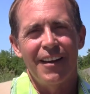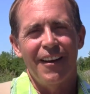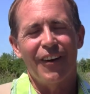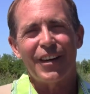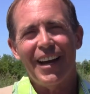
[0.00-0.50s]

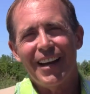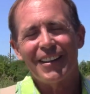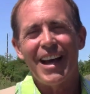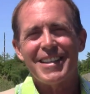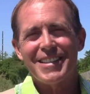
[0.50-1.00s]
Okay,
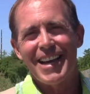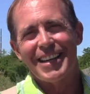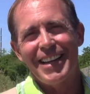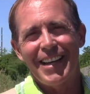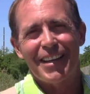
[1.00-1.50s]
last
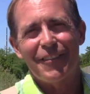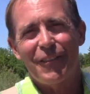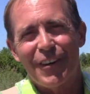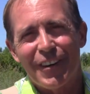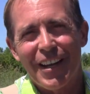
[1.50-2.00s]
technique
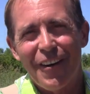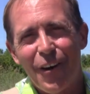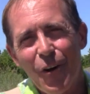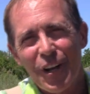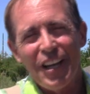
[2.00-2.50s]
for
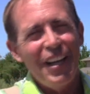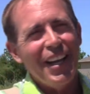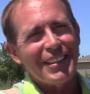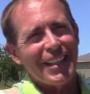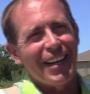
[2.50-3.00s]
karaoke E
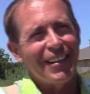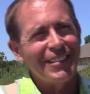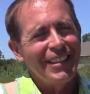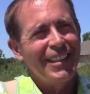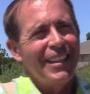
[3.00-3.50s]
S L,
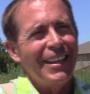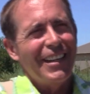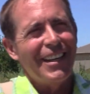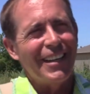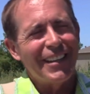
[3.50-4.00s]

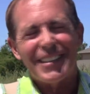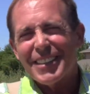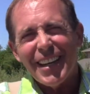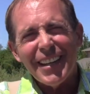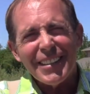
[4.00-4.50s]
uh, the
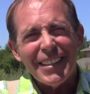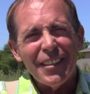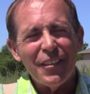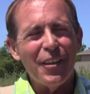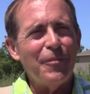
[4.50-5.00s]
China
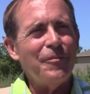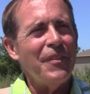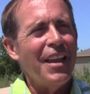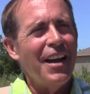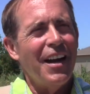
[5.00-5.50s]
Syndrome,
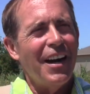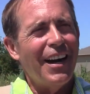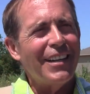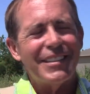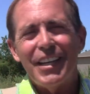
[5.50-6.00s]

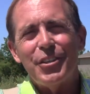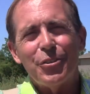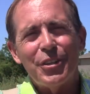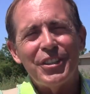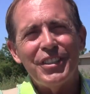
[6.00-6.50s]
uh, Saint
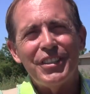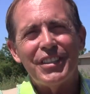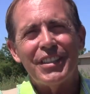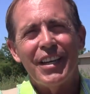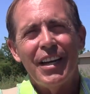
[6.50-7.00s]

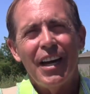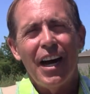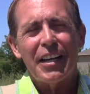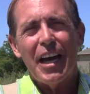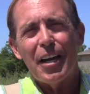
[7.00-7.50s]
George's
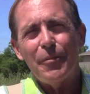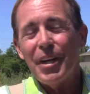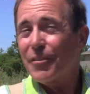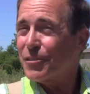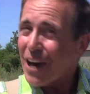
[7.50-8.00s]

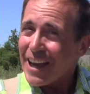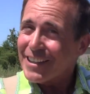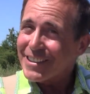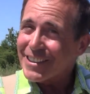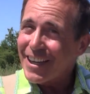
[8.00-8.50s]
Academy of
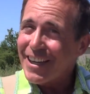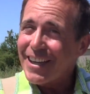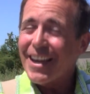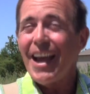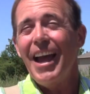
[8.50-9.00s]
Dragon
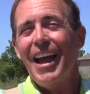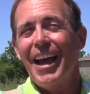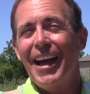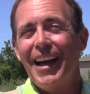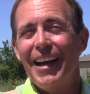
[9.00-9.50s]
Slang
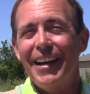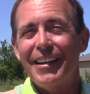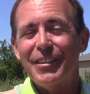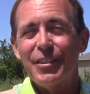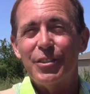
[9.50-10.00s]

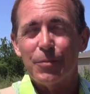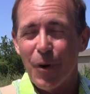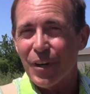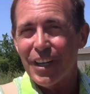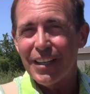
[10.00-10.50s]
and
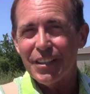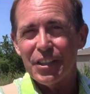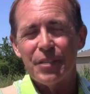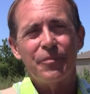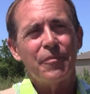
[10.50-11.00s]
Spoken
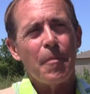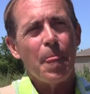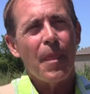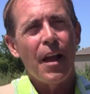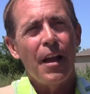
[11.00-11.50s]
English.
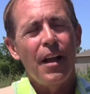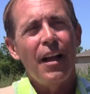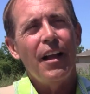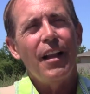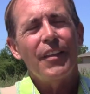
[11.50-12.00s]

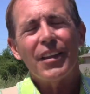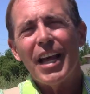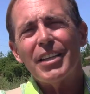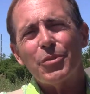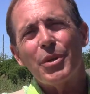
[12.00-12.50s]
The
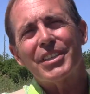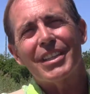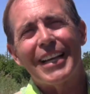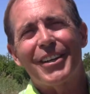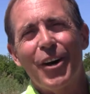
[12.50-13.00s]
last one is
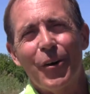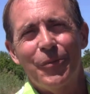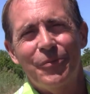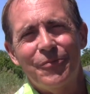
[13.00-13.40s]
let go.